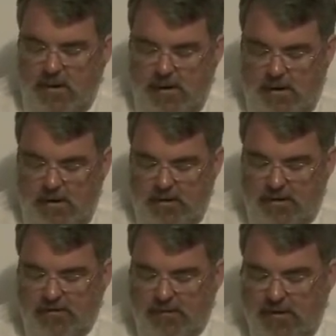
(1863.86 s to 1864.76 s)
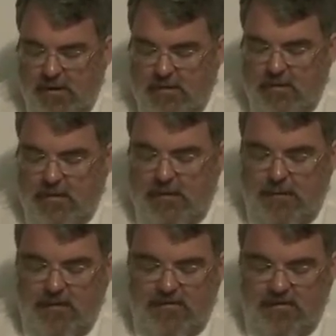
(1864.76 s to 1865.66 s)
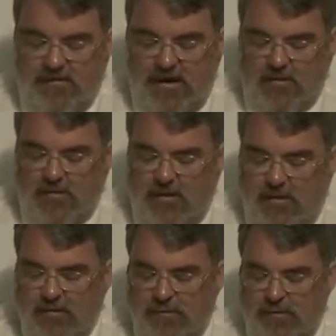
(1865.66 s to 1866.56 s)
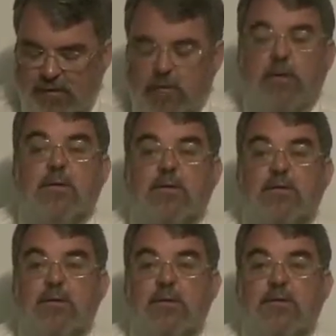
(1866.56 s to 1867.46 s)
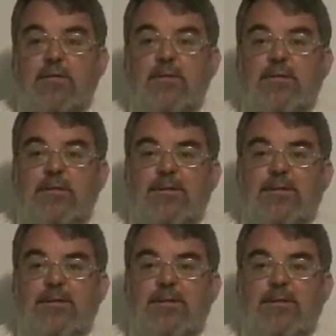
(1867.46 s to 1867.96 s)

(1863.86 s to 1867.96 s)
and they spend $36,000 per year on students.